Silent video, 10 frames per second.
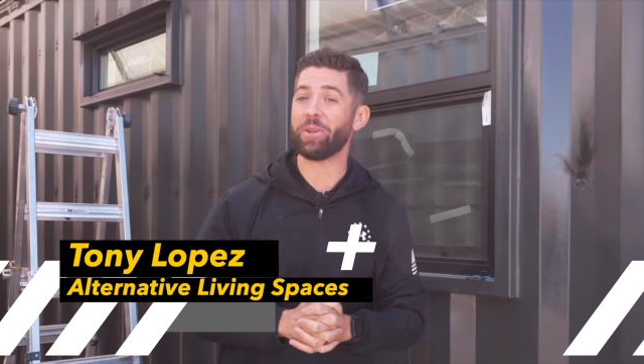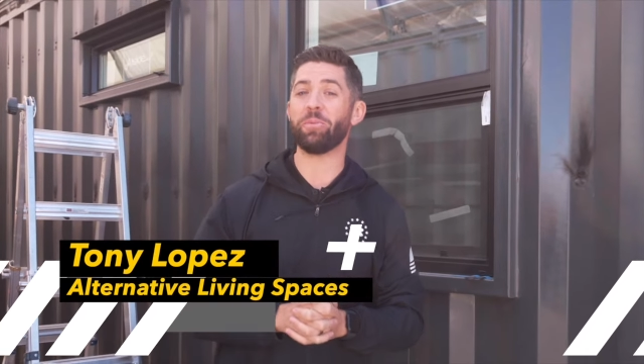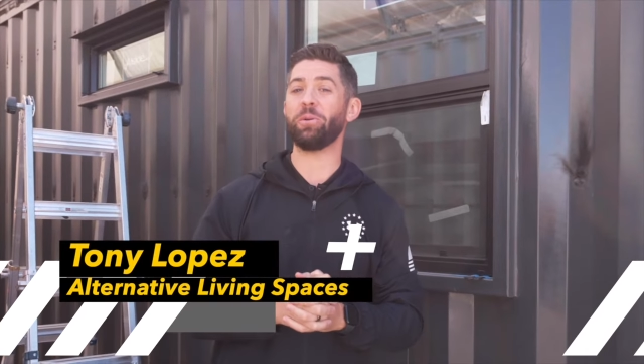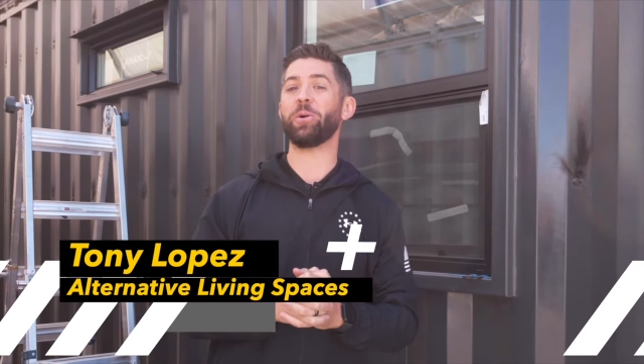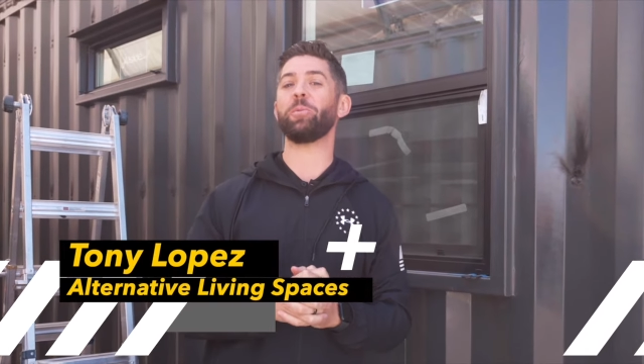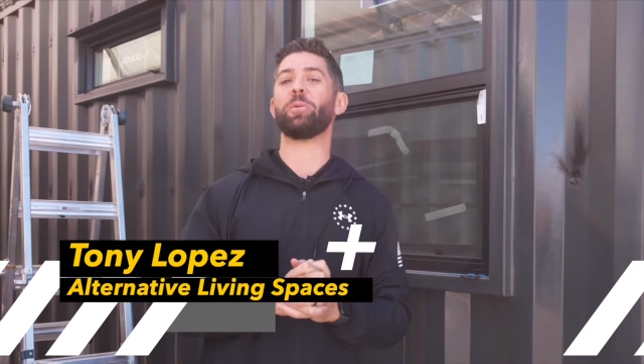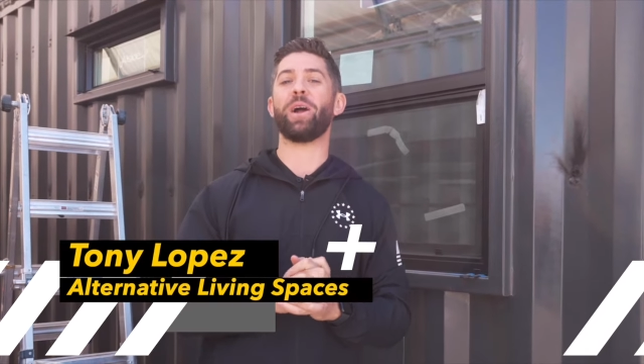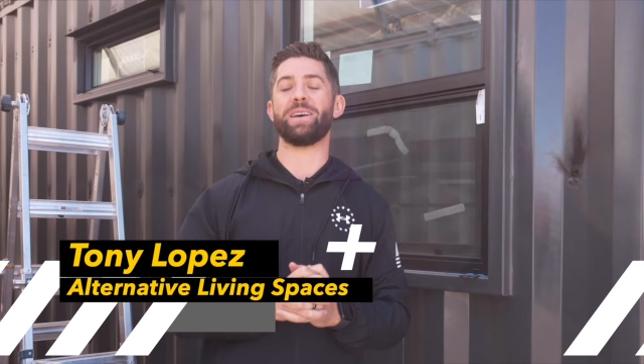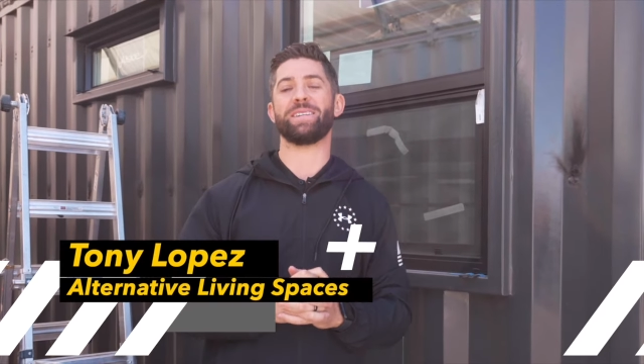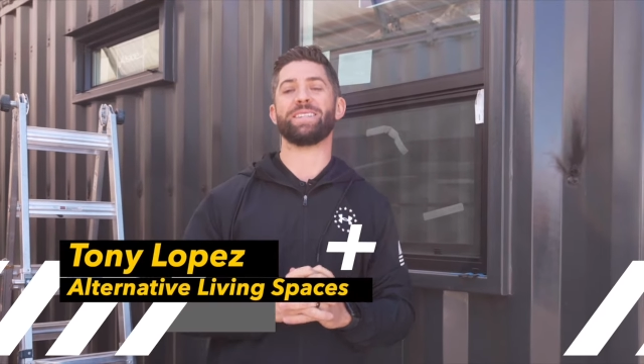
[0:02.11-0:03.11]
your build
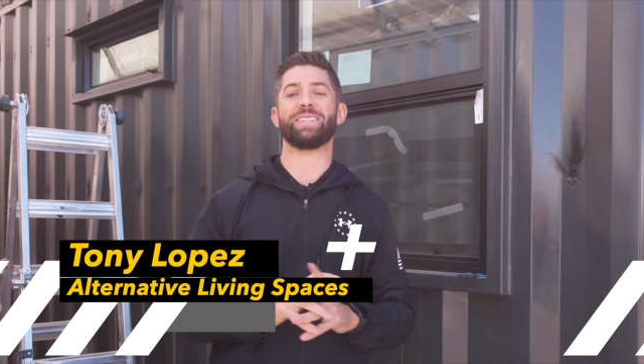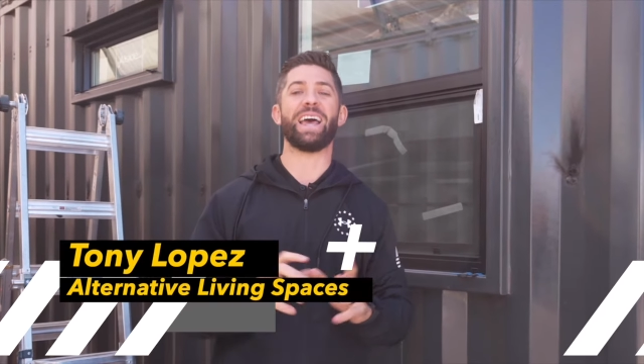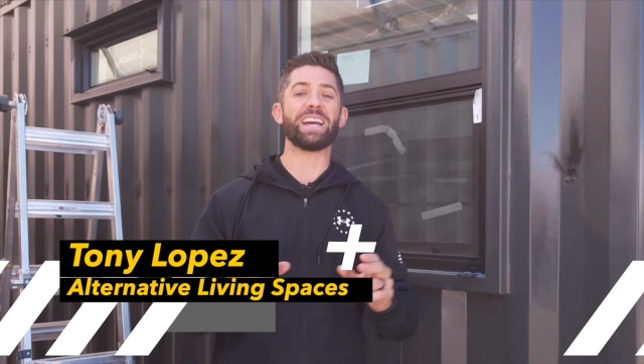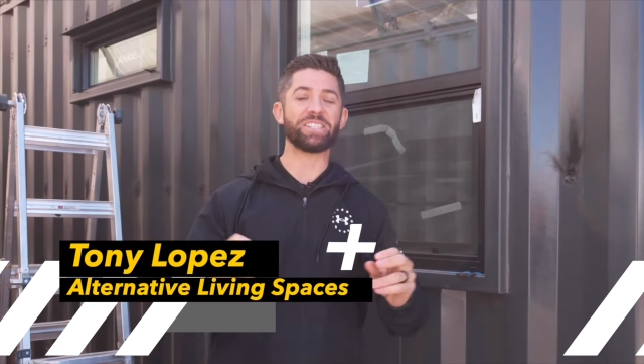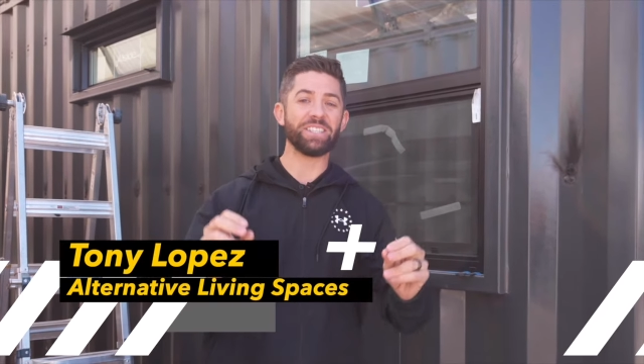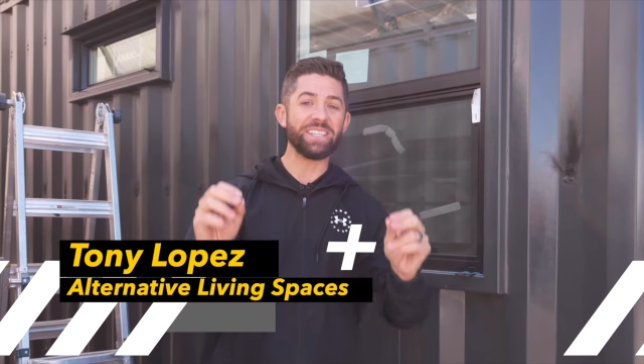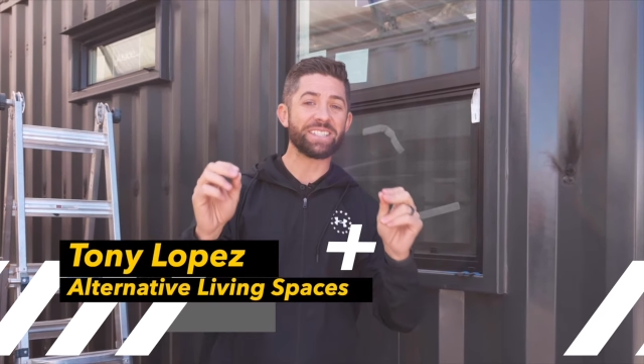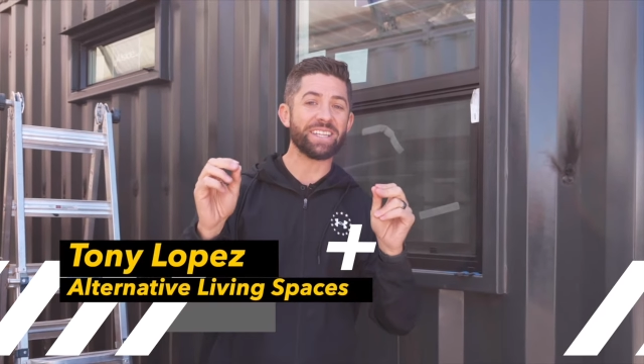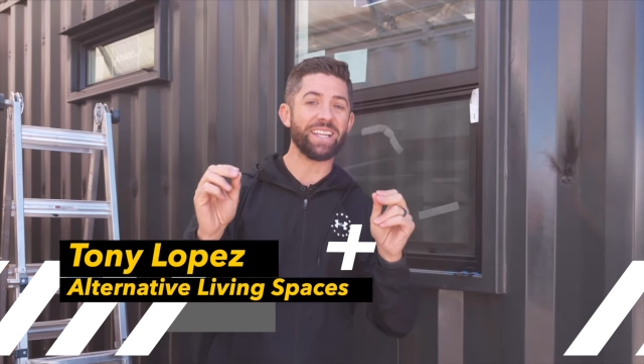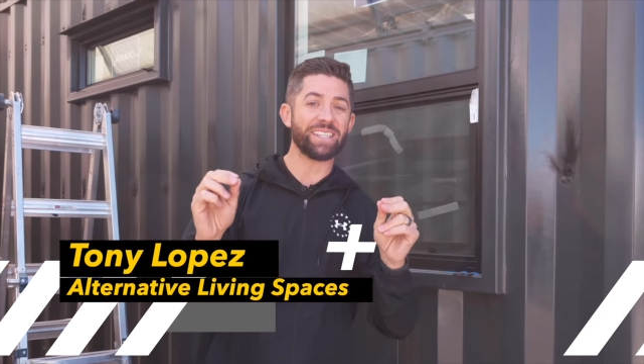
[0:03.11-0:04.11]
process is actually
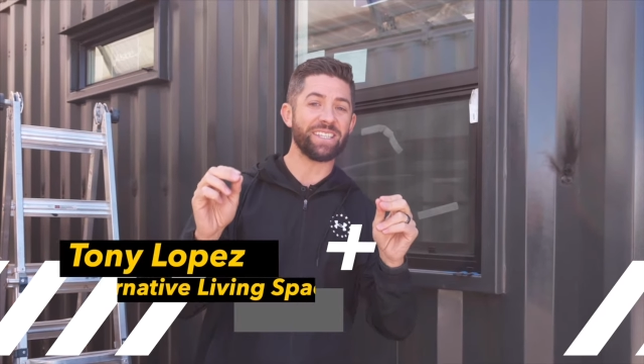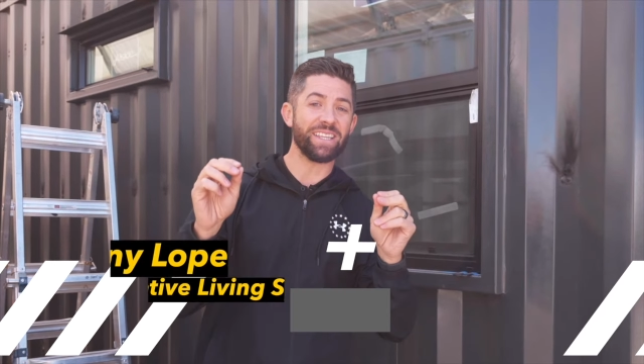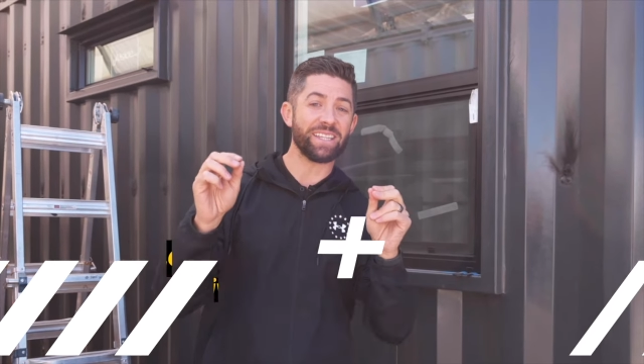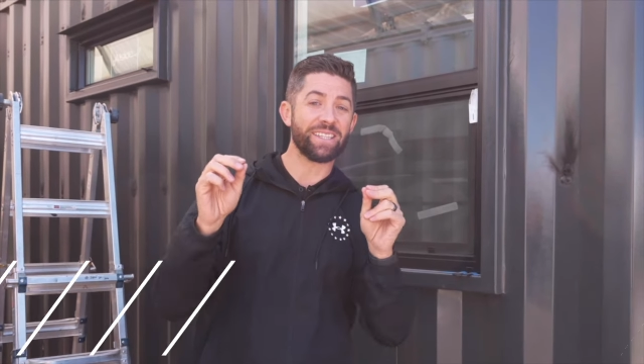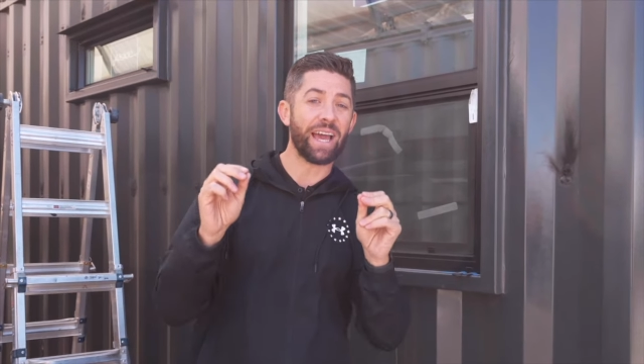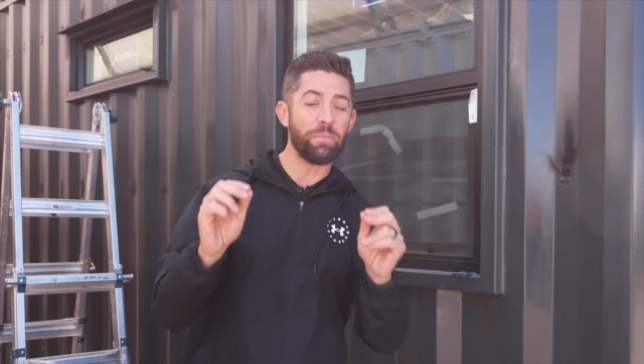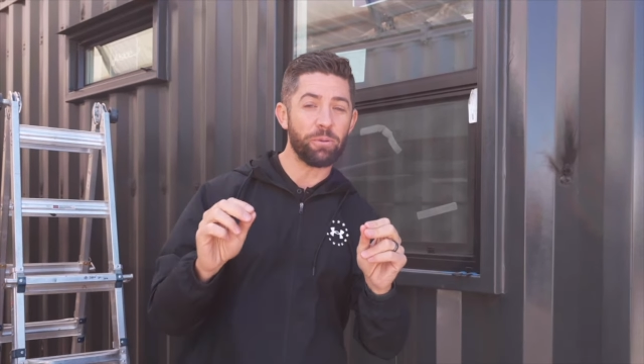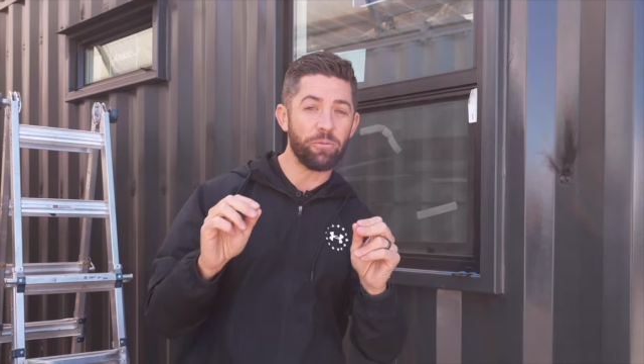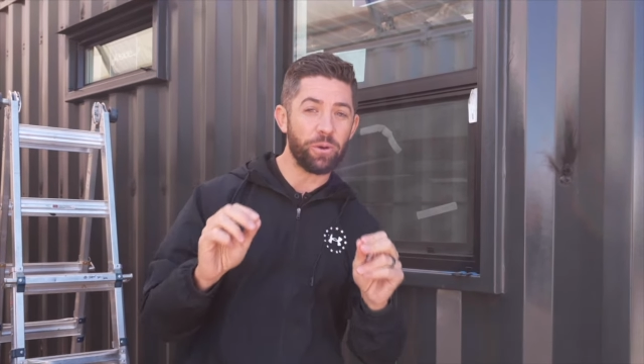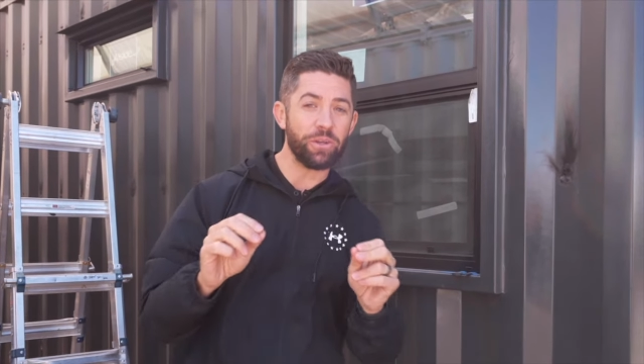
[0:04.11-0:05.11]
selecting the type
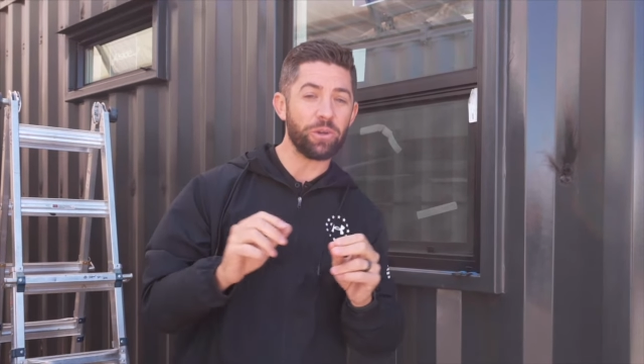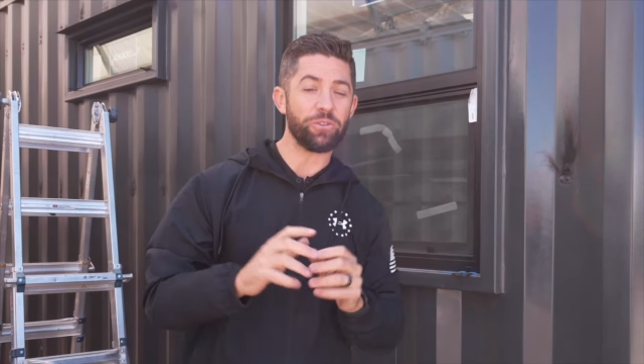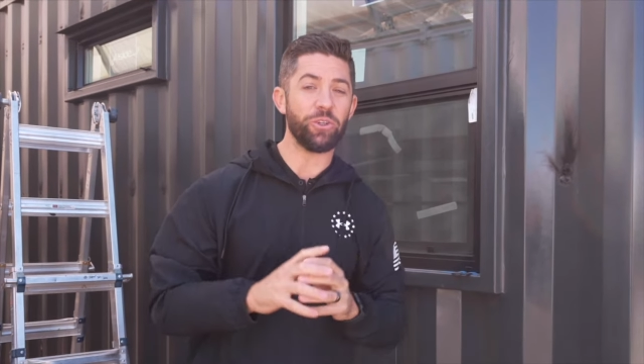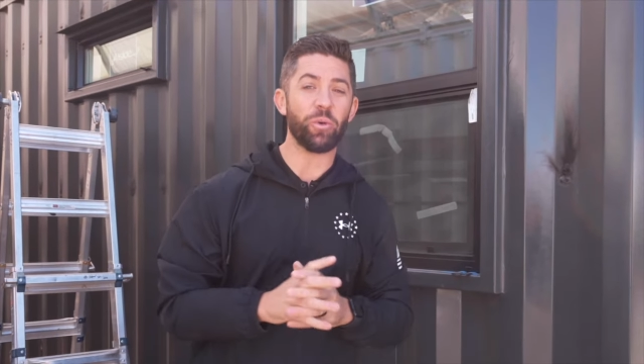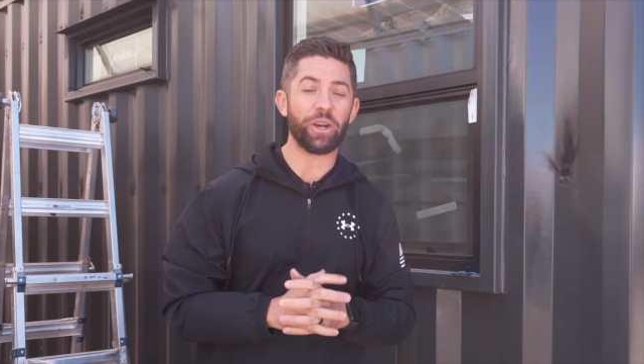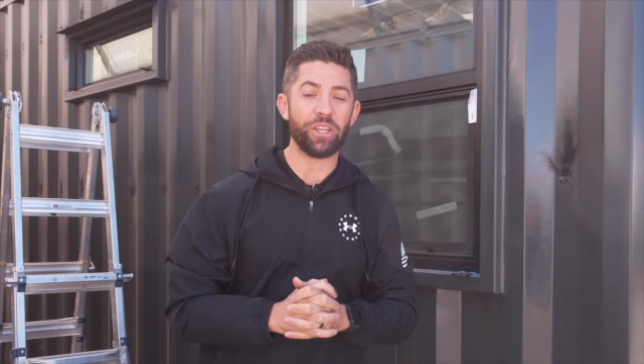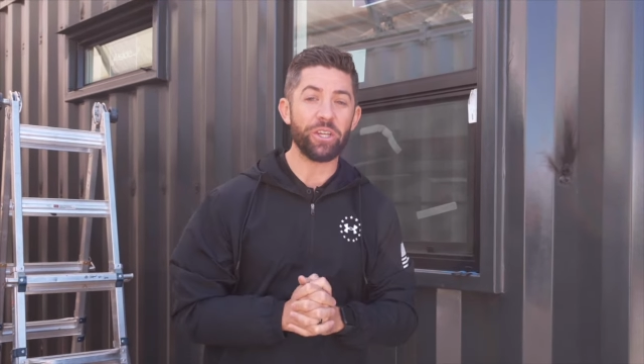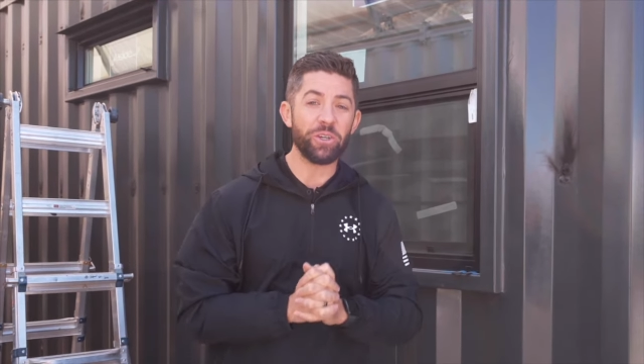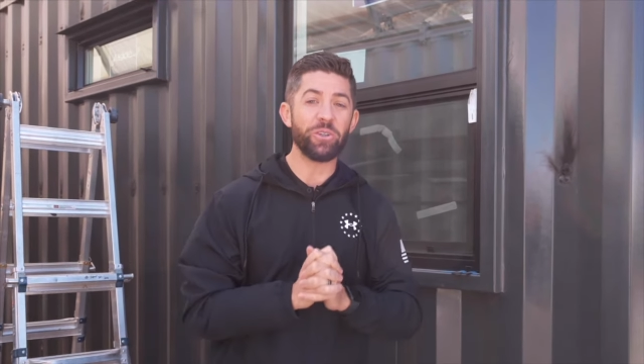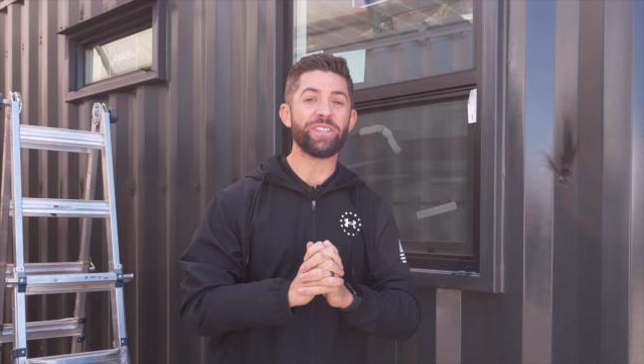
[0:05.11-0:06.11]
of windows you want to
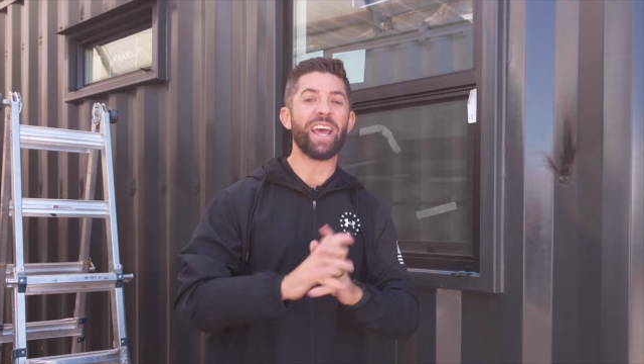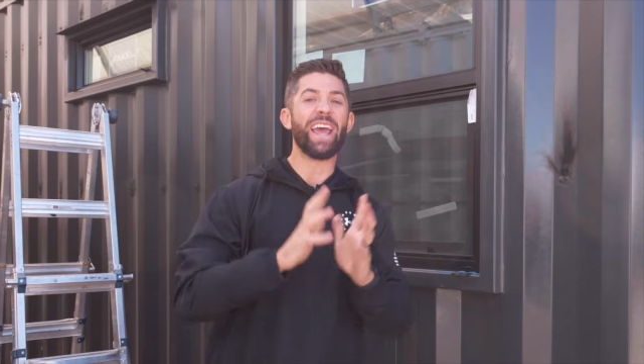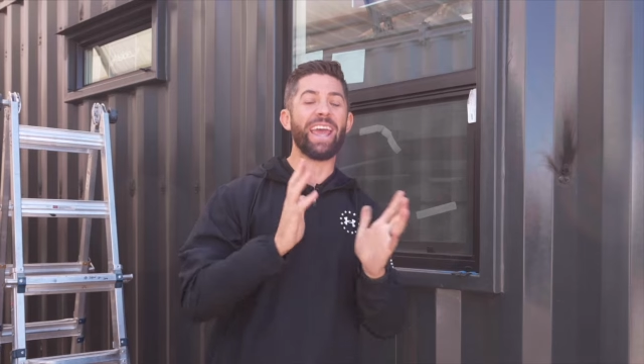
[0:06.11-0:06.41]
use